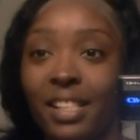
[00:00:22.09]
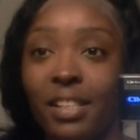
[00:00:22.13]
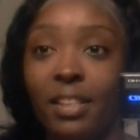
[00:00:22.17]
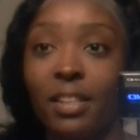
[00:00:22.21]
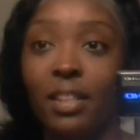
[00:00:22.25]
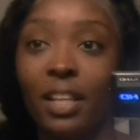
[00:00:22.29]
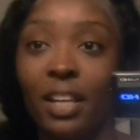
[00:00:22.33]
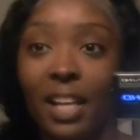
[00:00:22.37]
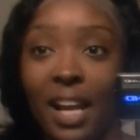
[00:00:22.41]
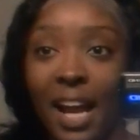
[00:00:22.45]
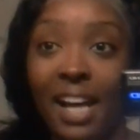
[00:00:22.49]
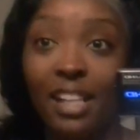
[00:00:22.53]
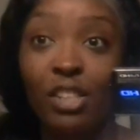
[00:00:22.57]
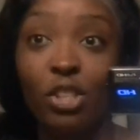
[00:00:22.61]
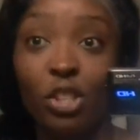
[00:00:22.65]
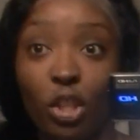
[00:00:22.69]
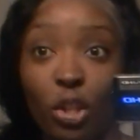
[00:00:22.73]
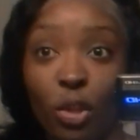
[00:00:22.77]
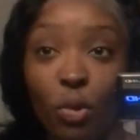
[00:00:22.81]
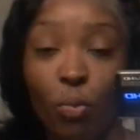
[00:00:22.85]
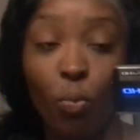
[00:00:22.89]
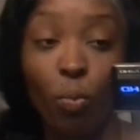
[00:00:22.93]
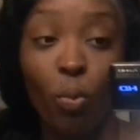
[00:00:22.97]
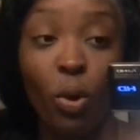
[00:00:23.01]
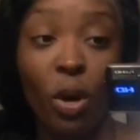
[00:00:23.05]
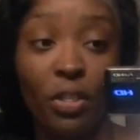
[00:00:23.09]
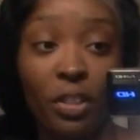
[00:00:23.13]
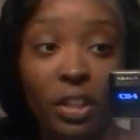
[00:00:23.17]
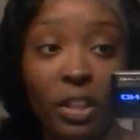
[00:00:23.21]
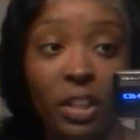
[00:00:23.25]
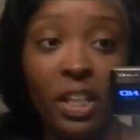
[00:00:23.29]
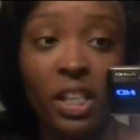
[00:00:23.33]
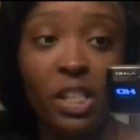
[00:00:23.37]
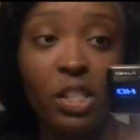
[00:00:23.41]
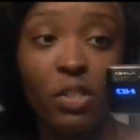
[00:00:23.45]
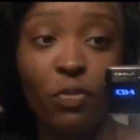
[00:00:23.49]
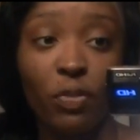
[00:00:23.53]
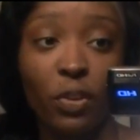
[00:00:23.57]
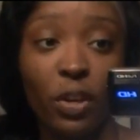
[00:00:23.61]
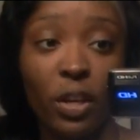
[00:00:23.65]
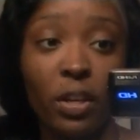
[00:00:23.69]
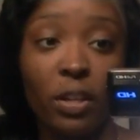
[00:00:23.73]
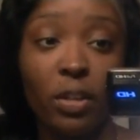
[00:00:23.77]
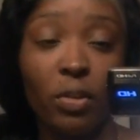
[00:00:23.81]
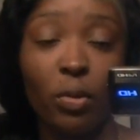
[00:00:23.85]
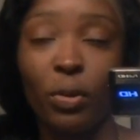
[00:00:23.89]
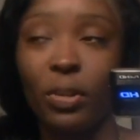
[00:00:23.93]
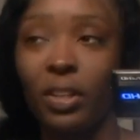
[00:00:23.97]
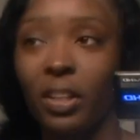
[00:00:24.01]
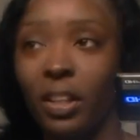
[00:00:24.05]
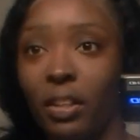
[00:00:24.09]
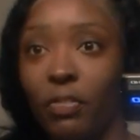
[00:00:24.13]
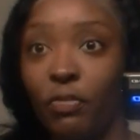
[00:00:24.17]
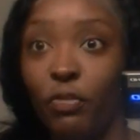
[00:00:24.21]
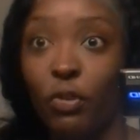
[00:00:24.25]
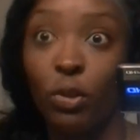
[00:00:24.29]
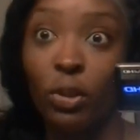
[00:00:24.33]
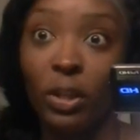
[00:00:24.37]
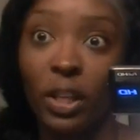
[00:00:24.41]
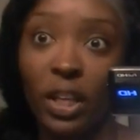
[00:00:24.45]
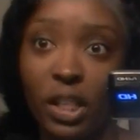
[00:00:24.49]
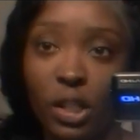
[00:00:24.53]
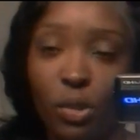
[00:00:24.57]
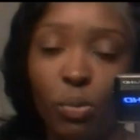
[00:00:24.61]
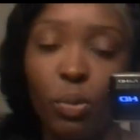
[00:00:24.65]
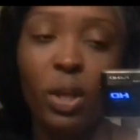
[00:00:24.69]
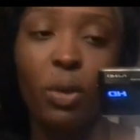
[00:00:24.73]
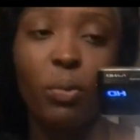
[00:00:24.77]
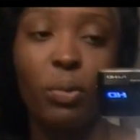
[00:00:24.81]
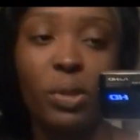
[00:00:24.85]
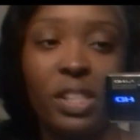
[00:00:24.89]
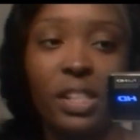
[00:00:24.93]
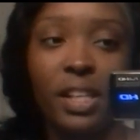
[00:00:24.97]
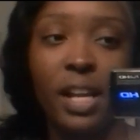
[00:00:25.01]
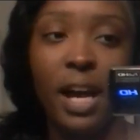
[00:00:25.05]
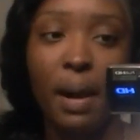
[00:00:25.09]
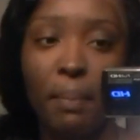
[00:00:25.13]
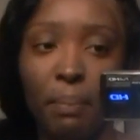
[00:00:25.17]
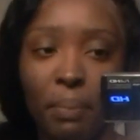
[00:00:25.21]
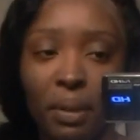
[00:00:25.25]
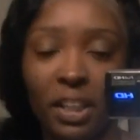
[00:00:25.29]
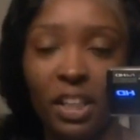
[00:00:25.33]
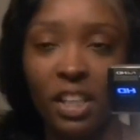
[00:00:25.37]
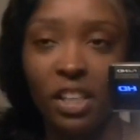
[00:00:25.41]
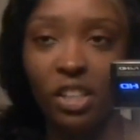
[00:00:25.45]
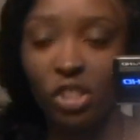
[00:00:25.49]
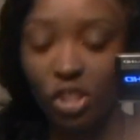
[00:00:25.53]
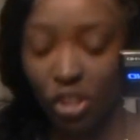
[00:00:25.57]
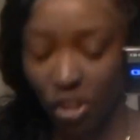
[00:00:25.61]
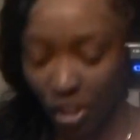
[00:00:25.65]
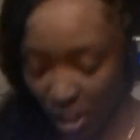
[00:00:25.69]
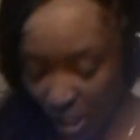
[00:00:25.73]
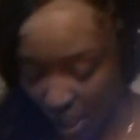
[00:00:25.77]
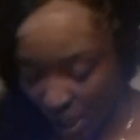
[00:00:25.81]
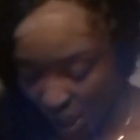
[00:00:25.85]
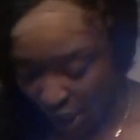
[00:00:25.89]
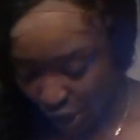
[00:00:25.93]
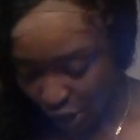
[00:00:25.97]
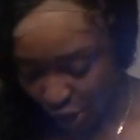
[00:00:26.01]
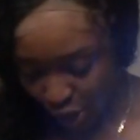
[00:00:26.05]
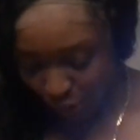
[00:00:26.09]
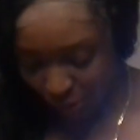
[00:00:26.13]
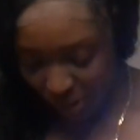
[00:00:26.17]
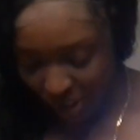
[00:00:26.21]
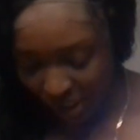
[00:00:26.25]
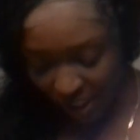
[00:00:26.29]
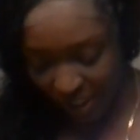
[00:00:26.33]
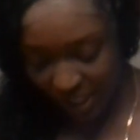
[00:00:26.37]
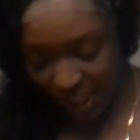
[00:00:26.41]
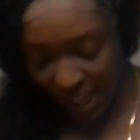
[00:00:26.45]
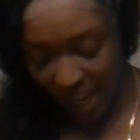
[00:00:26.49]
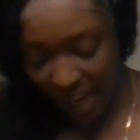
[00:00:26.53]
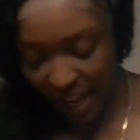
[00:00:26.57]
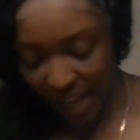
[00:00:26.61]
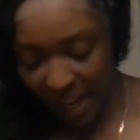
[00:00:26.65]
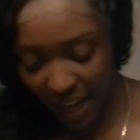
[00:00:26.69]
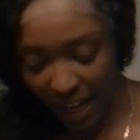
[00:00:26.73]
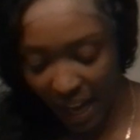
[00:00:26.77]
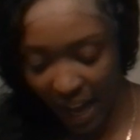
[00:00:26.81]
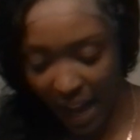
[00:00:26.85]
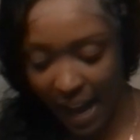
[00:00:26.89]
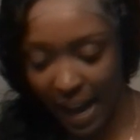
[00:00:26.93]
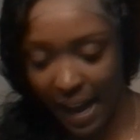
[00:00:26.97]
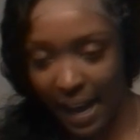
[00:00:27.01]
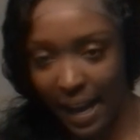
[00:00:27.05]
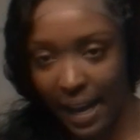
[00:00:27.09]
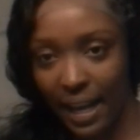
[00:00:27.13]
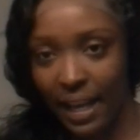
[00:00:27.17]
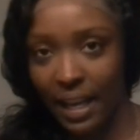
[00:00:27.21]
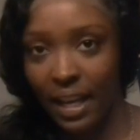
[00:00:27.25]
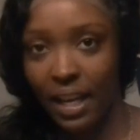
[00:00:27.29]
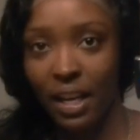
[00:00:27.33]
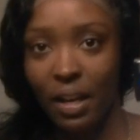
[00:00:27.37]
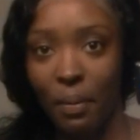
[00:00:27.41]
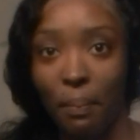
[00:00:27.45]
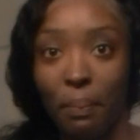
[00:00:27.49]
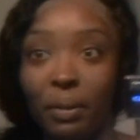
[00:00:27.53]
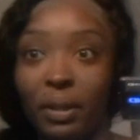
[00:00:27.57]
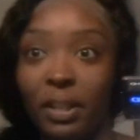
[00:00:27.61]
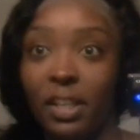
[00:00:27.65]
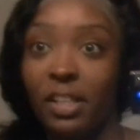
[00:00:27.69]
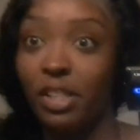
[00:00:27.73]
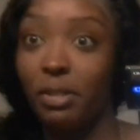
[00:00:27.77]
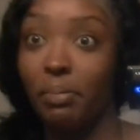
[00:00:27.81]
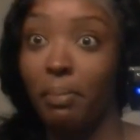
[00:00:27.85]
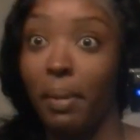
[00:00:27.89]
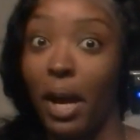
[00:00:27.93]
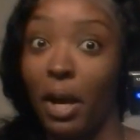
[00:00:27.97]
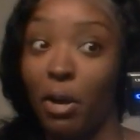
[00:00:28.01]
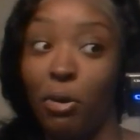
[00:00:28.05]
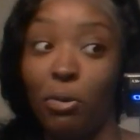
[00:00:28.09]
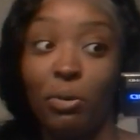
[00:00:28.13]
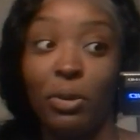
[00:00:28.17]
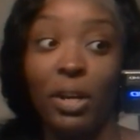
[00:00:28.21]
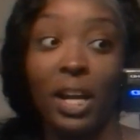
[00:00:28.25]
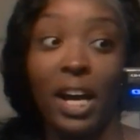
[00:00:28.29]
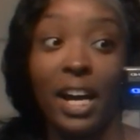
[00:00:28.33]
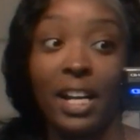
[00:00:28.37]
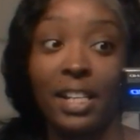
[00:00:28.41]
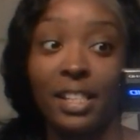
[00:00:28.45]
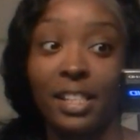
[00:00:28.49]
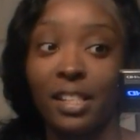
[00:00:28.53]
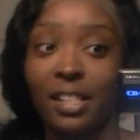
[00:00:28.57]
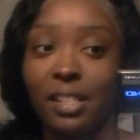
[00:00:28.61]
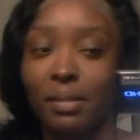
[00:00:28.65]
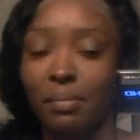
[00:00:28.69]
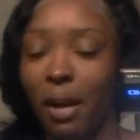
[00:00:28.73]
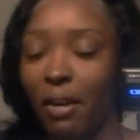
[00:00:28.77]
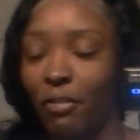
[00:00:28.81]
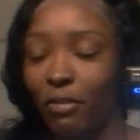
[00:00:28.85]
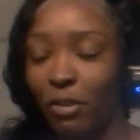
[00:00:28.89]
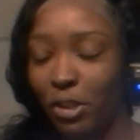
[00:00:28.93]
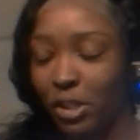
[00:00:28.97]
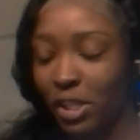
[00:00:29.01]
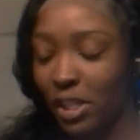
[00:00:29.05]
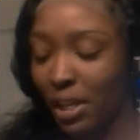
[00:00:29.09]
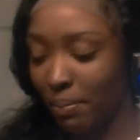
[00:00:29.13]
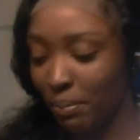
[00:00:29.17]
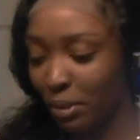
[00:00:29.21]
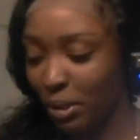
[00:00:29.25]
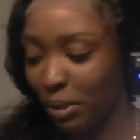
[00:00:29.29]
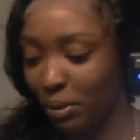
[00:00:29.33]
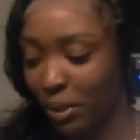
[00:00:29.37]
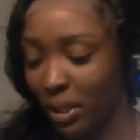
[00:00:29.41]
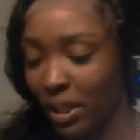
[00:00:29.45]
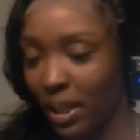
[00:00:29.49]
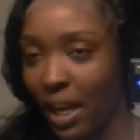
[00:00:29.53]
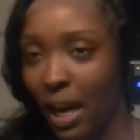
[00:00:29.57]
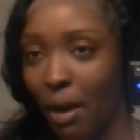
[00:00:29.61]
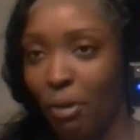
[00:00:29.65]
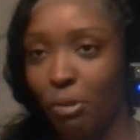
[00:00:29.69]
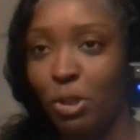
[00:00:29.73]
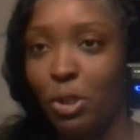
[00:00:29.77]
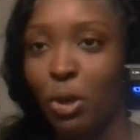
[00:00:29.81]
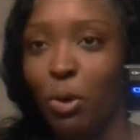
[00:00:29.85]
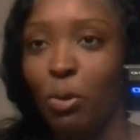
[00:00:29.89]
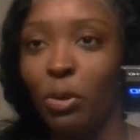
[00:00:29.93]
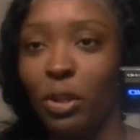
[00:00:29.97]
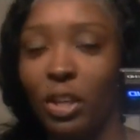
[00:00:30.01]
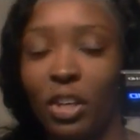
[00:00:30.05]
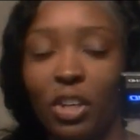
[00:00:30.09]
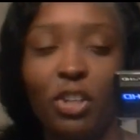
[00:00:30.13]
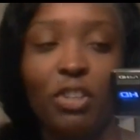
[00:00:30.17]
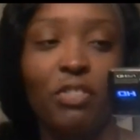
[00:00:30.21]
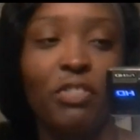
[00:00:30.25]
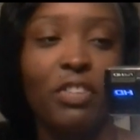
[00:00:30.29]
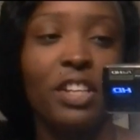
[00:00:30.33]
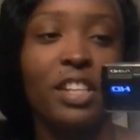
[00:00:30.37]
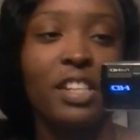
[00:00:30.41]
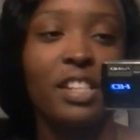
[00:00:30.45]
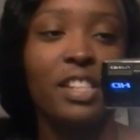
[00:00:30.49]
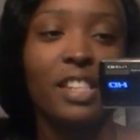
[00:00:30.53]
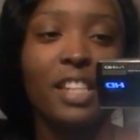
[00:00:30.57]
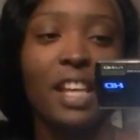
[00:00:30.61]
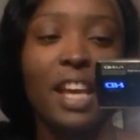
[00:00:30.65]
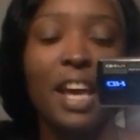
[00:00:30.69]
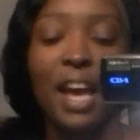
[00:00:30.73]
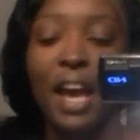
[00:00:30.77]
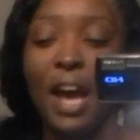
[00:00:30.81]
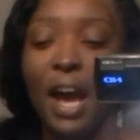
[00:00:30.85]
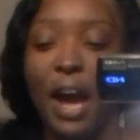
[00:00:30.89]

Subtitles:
the knots on the lace front, or the full lace wig, was not bleached. So today I bleached my own knots. This is my first time doing it. I was totally nervous.